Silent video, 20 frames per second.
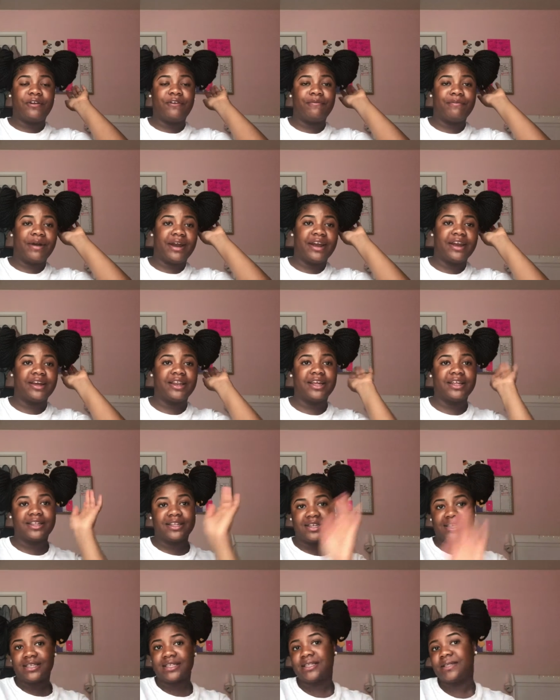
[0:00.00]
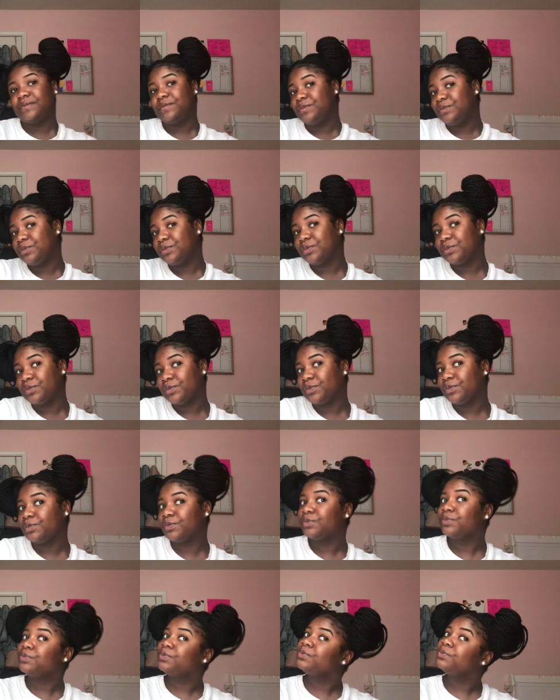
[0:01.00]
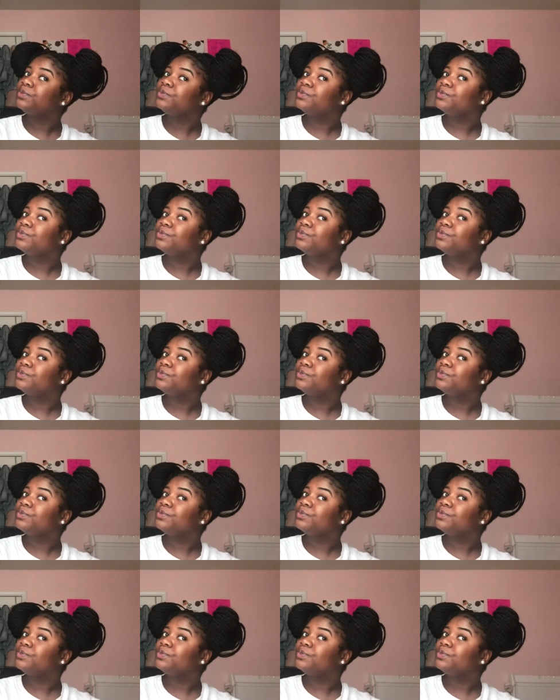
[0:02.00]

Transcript: I do my hair like this.